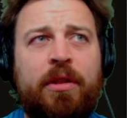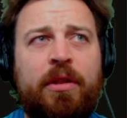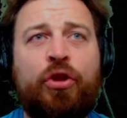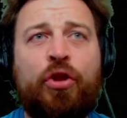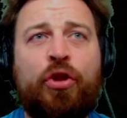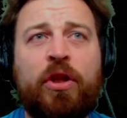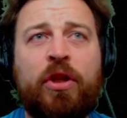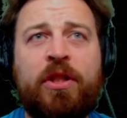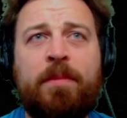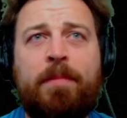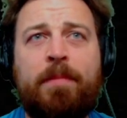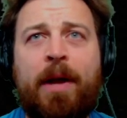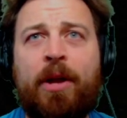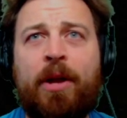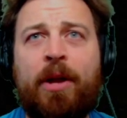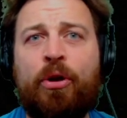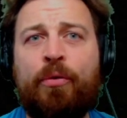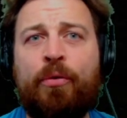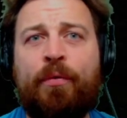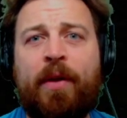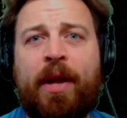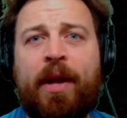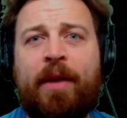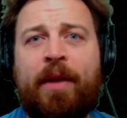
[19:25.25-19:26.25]
Doesn't matter
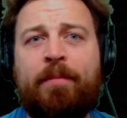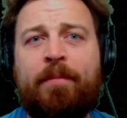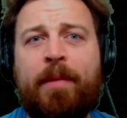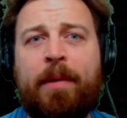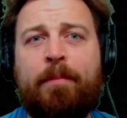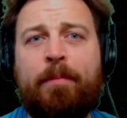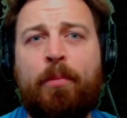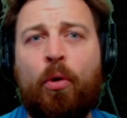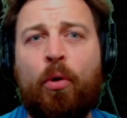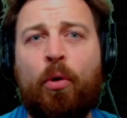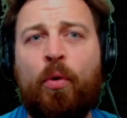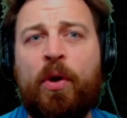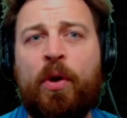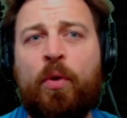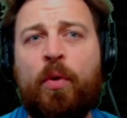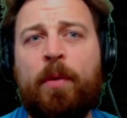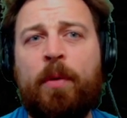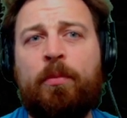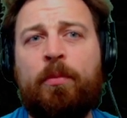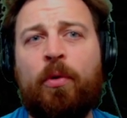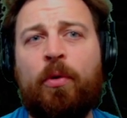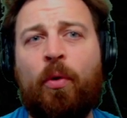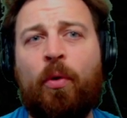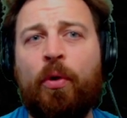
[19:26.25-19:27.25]
if I have my bow
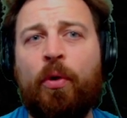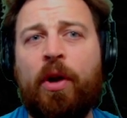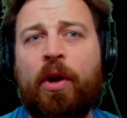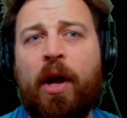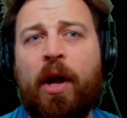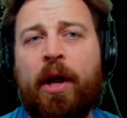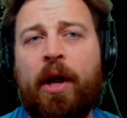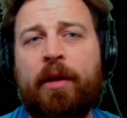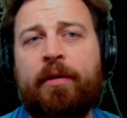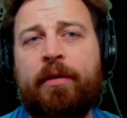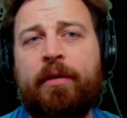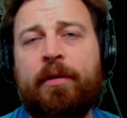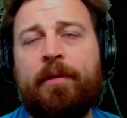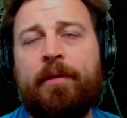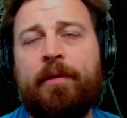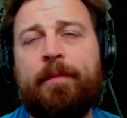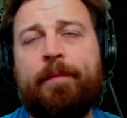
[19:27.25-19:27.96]
equipped or not.